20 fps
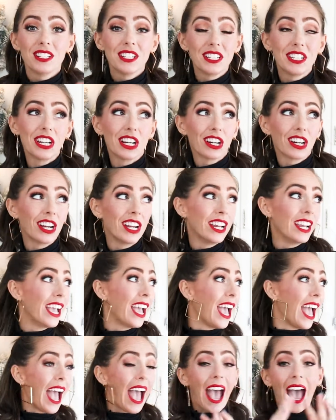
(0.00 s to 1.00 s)
during,
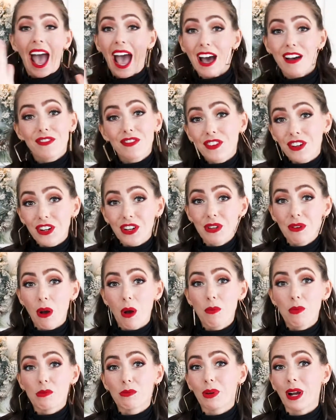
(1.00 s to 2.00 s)
after you
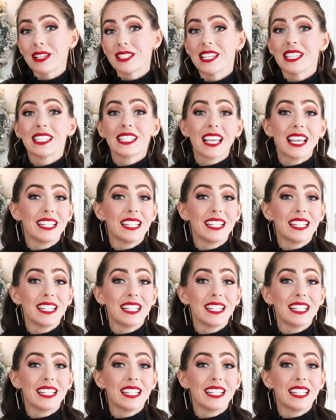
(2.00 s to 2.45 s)
open presents.